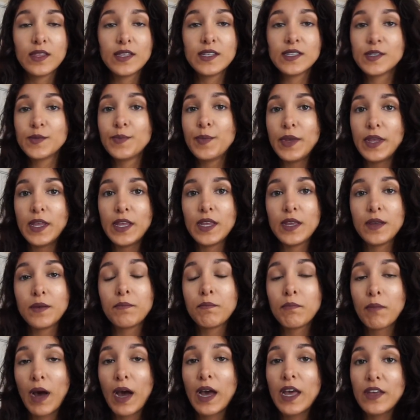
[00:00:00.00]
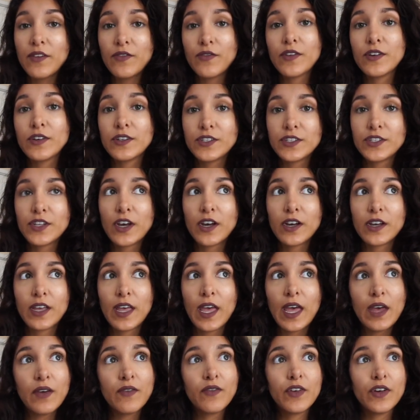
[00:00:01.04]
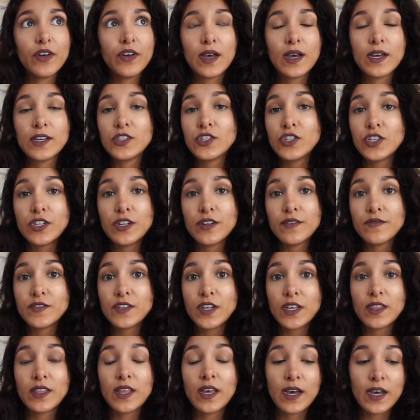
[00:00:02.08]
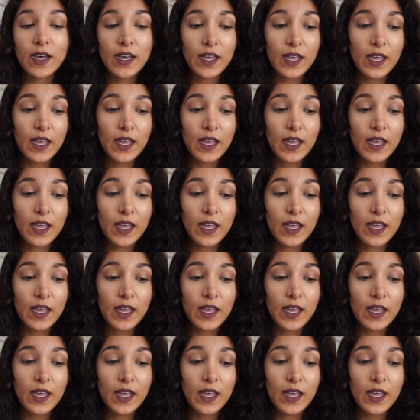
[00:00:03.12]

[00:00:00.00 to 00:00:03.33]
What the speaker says: This being my first dog ever, I shouldn't have done that.